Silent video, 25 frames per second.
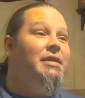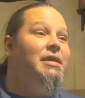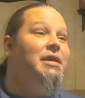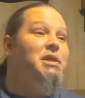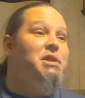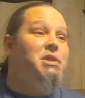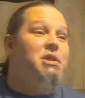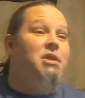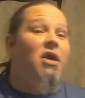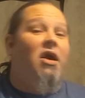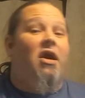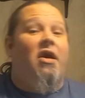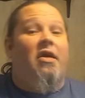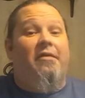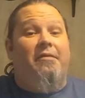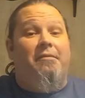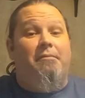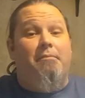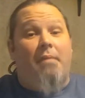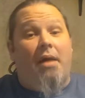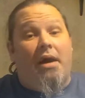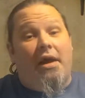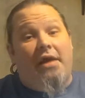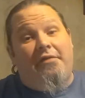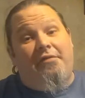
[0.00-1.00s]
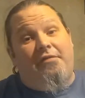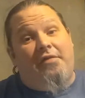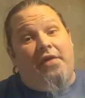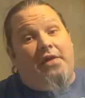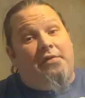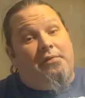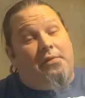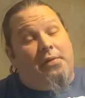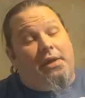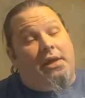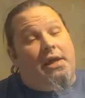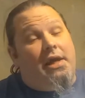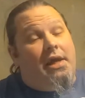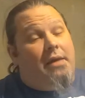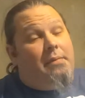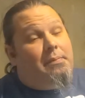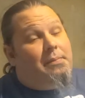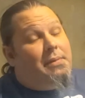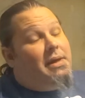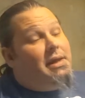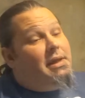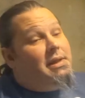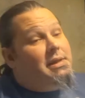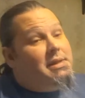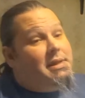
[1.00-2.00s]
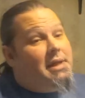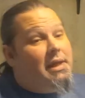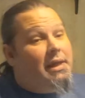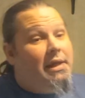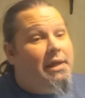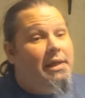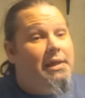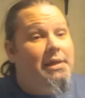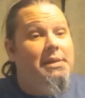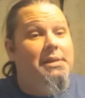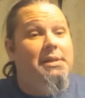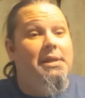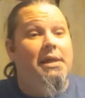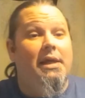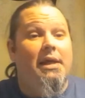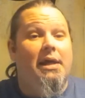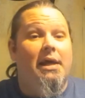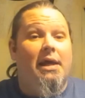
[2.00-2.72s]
this off? My favorite campaign settings.